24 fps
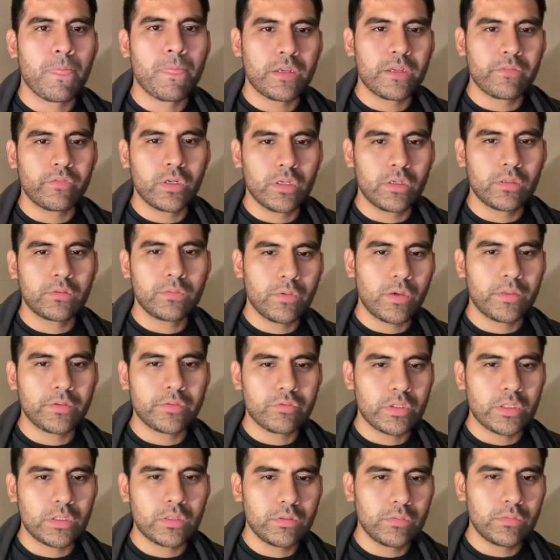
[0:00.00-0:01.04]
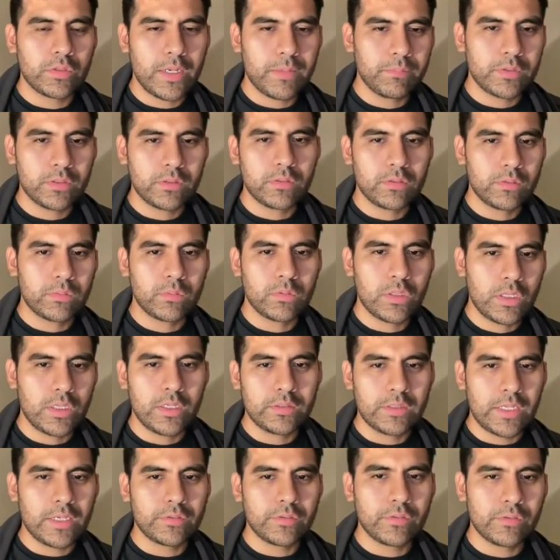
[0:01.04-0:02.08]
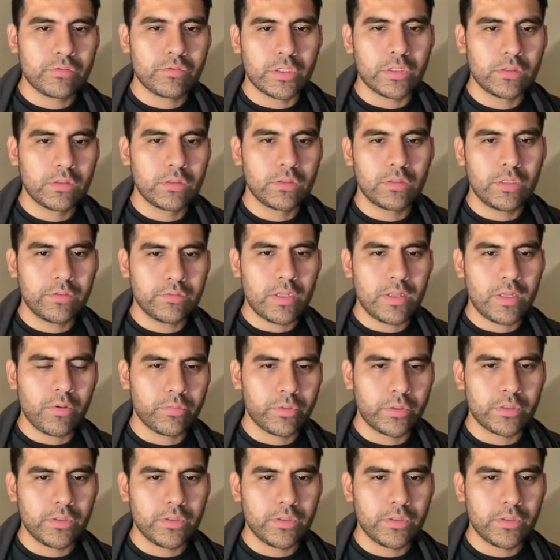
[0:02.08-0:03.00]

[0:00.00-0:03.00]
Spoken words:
converted it to a string. You typed data to string. Let's try that code